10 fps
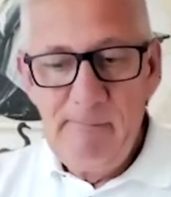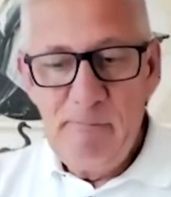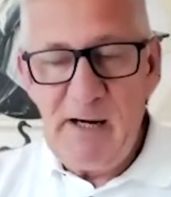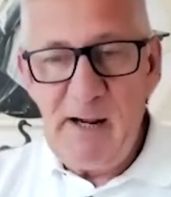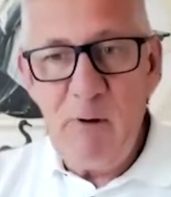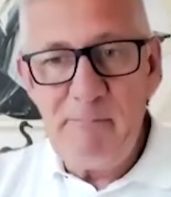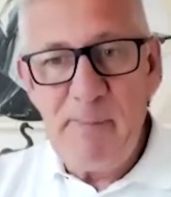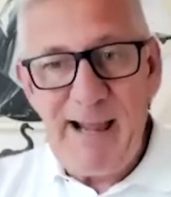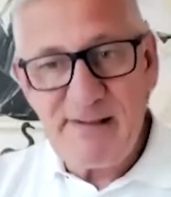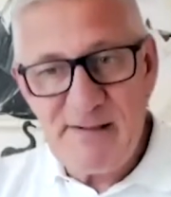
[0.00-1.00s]
But I went
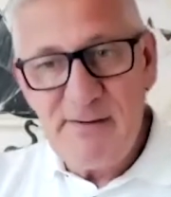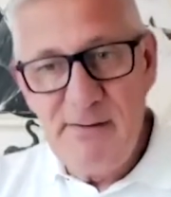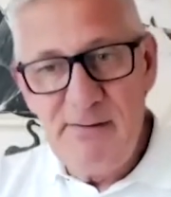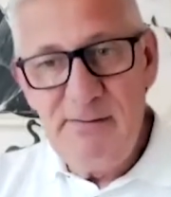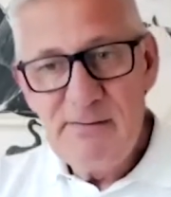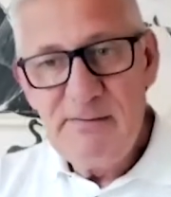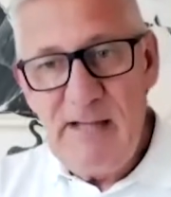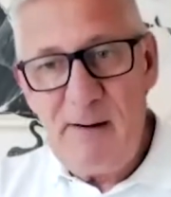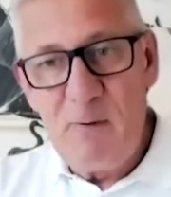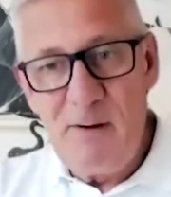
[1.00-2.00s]
back to
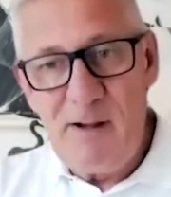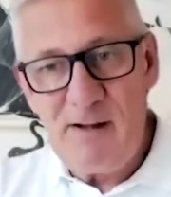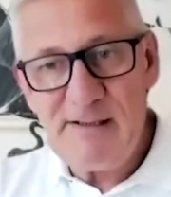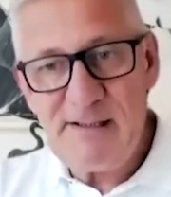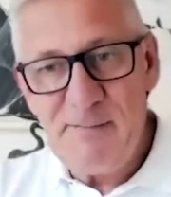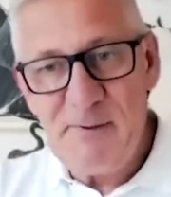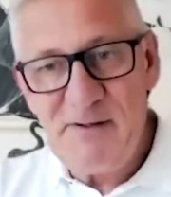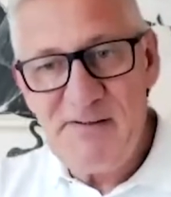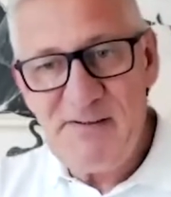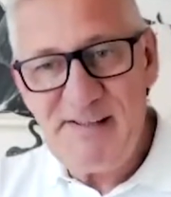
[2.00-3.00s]
network marketing
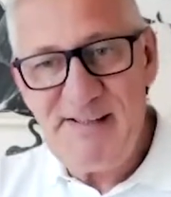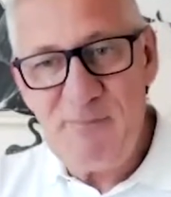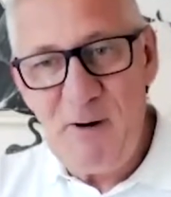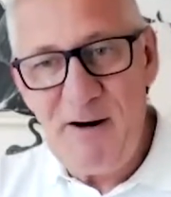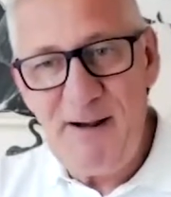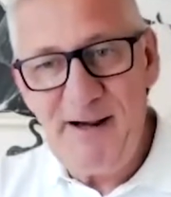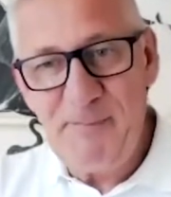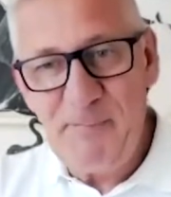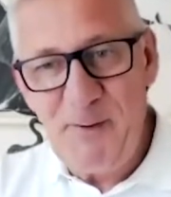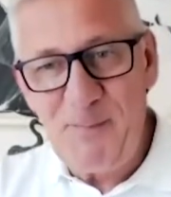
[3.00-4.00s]
because this is where I
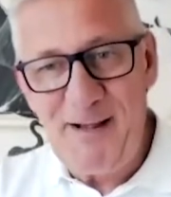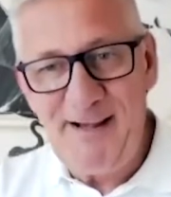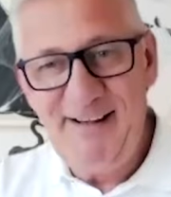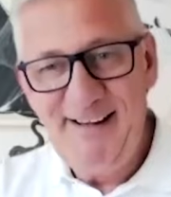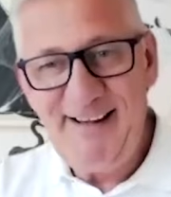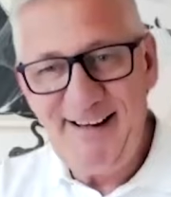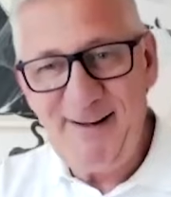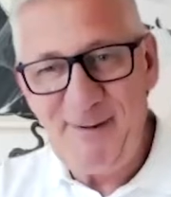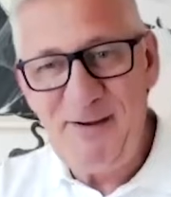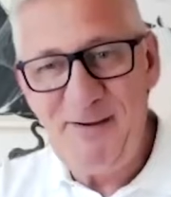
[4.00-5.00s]
built my
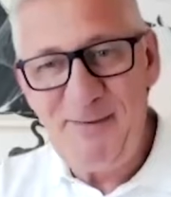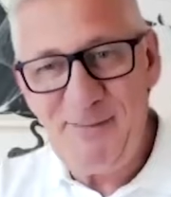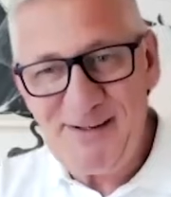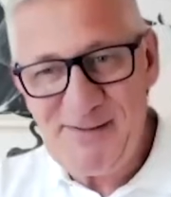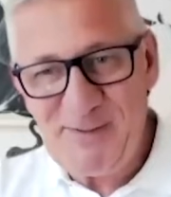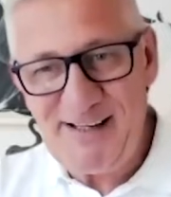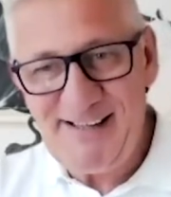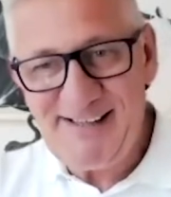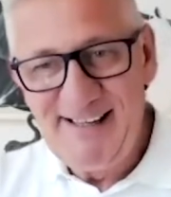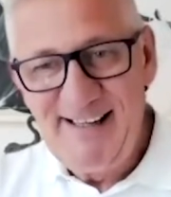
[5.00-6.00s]
income in the first
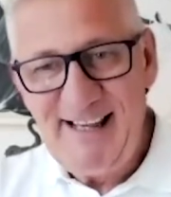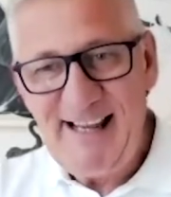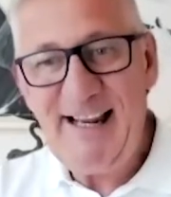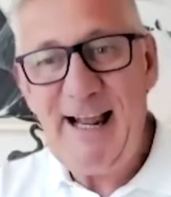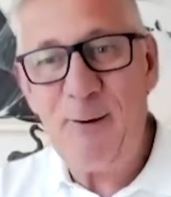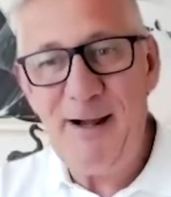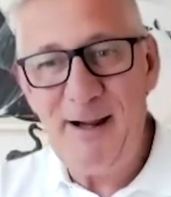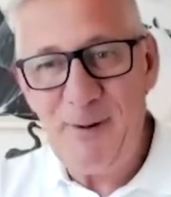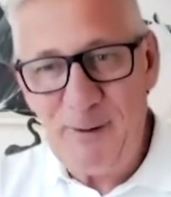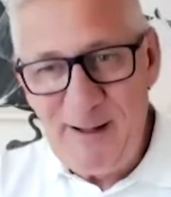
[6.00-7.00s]
place and how I
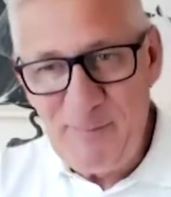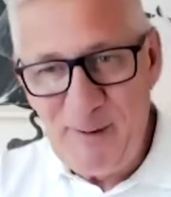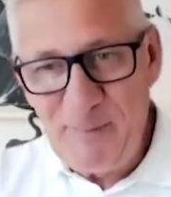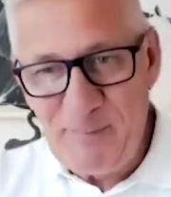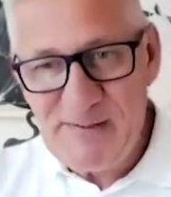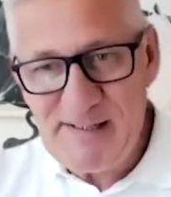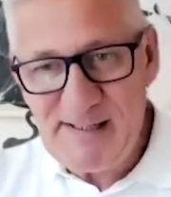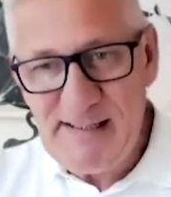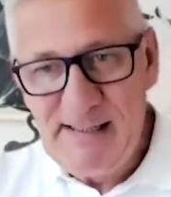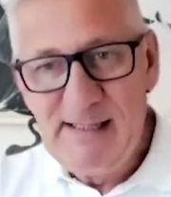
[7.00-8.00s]
acquired my property.